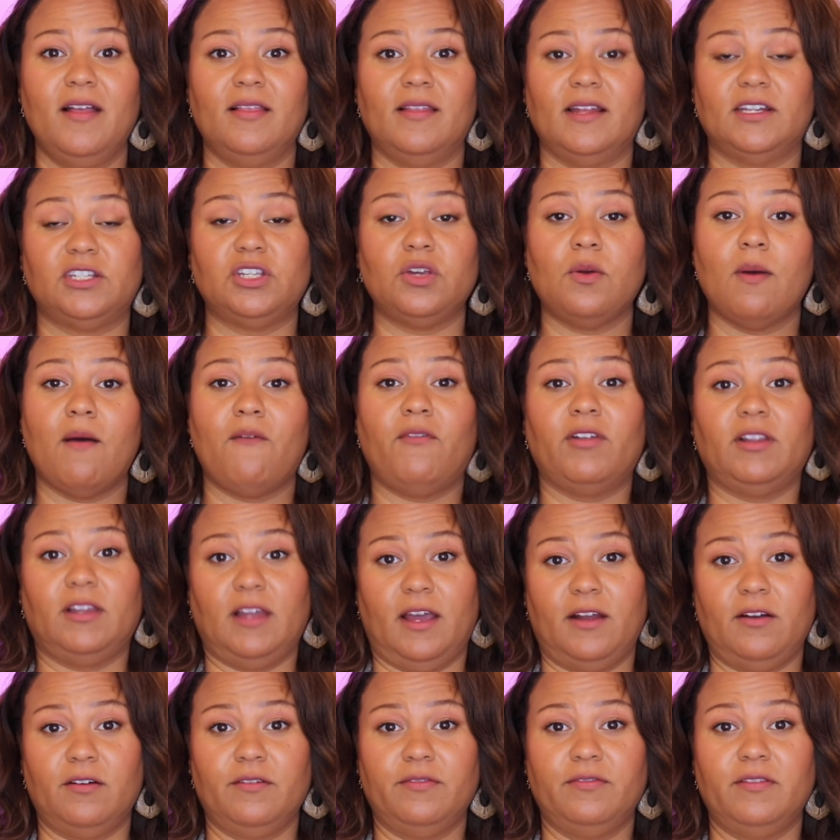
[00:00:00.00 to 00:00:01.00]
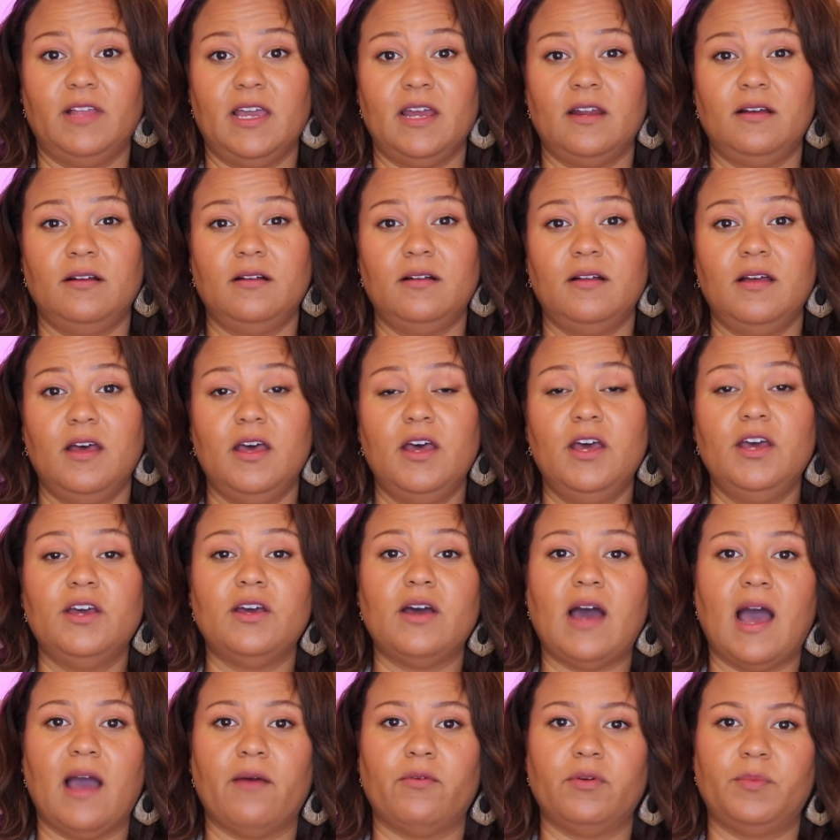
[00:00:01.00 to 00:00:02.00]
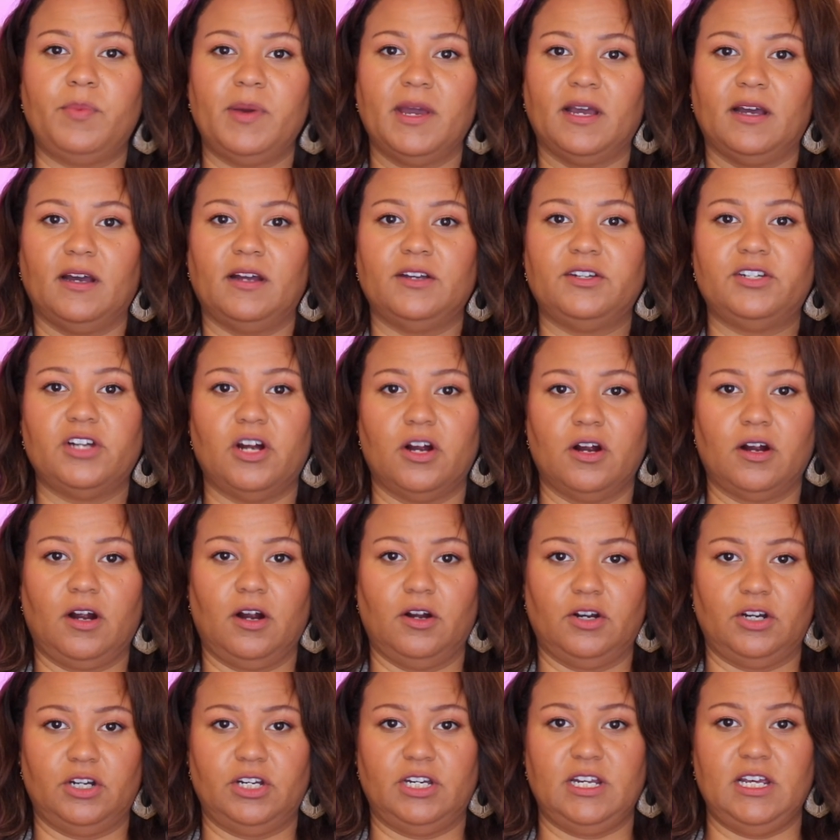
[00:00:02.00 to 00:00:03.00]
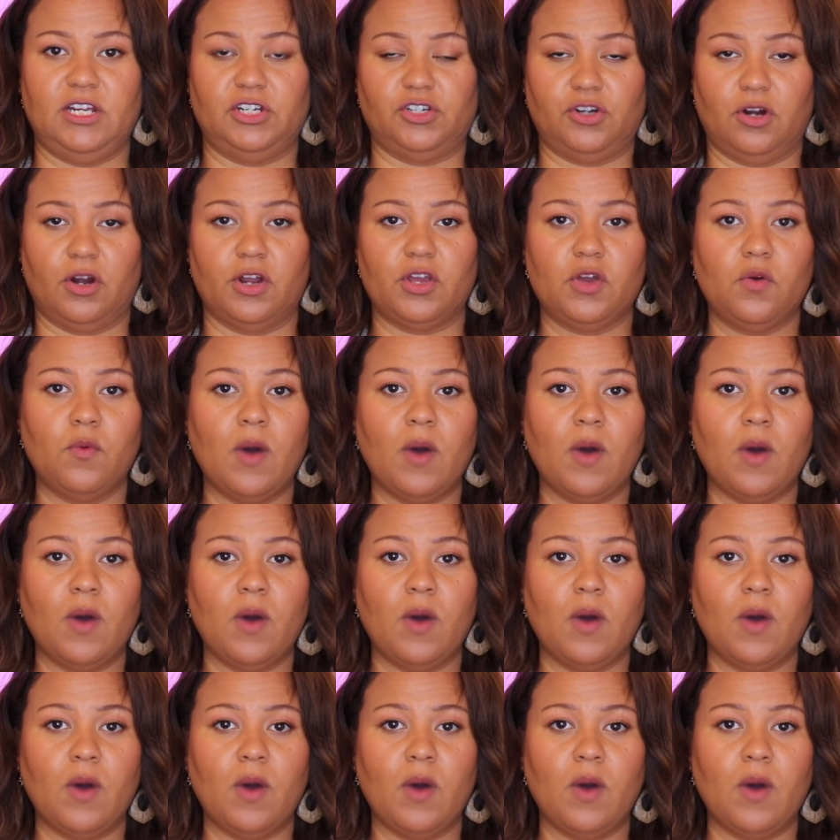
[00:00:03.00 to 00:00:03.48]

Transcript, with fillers: Let's say you have a lighter flannel, I would pick a darker t-shirt.